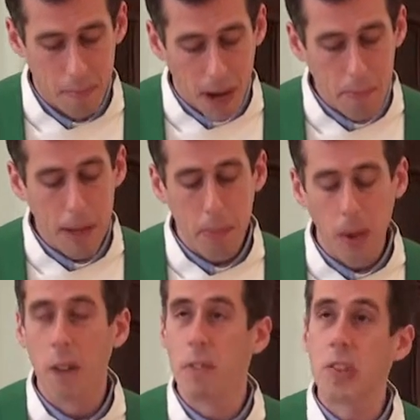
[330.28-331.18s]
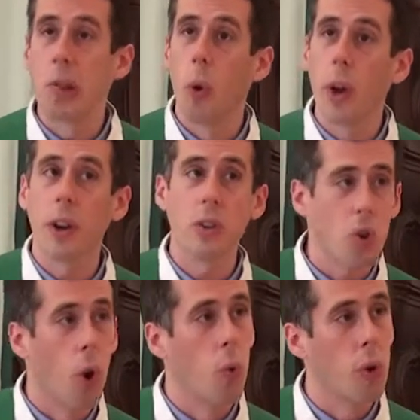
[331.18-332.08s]
by people of this
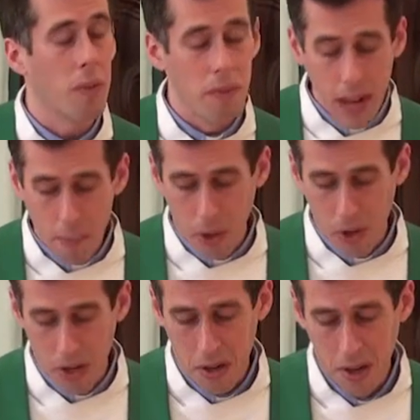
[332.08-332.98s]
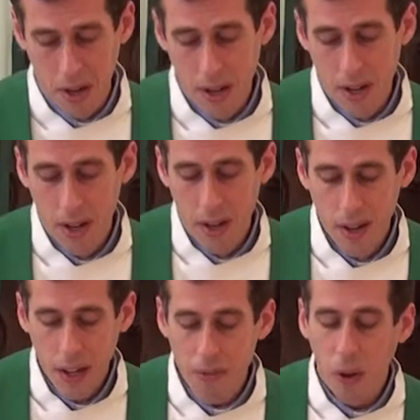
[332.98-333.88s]
lawyer's own neighborhood.
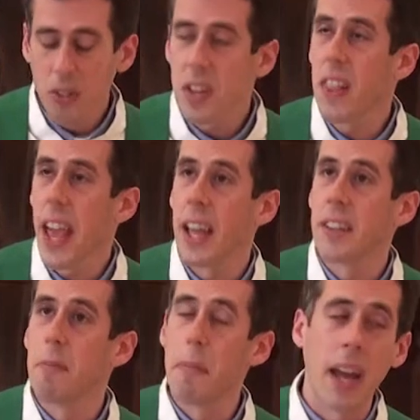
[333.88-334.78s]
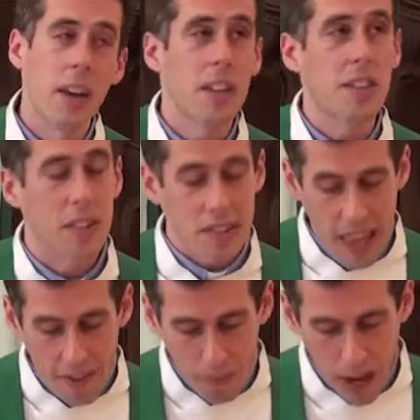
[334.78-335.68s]
He falls into the hands of bandits and is
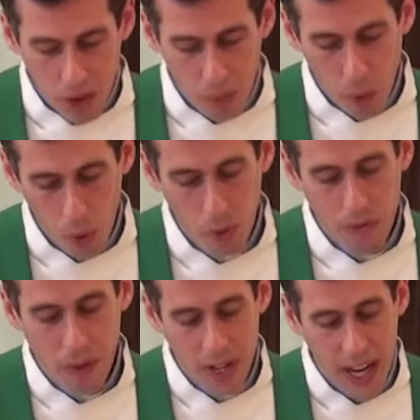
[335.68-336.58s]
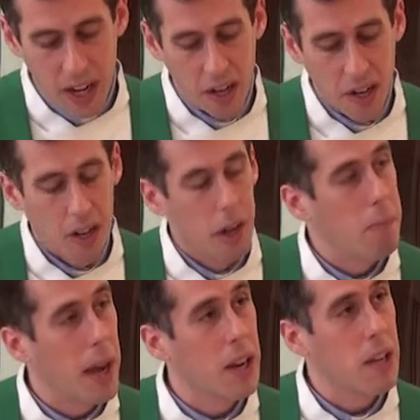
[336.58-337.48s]
left by the road for dead,
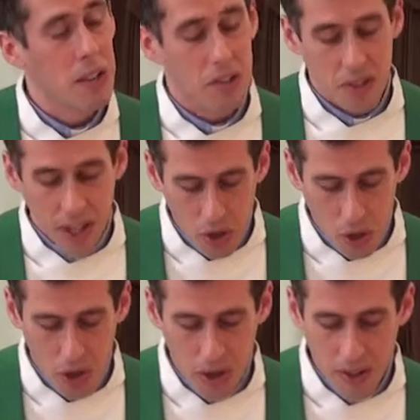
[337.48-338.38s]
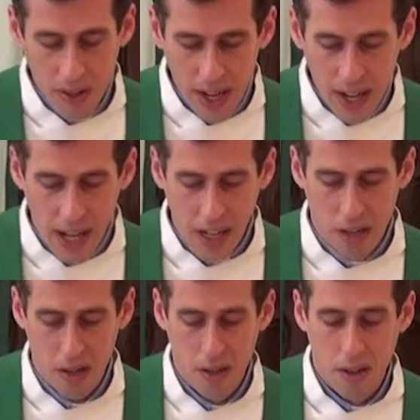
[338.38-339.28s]
penniless, injured, and naked.